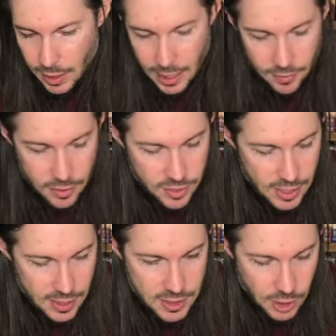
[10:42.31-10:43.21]
and the
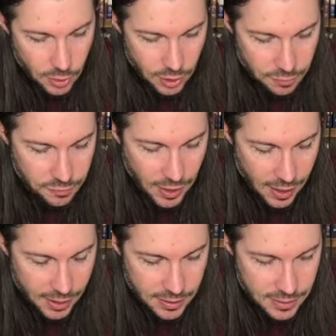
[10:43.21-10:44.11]
things that you're going to find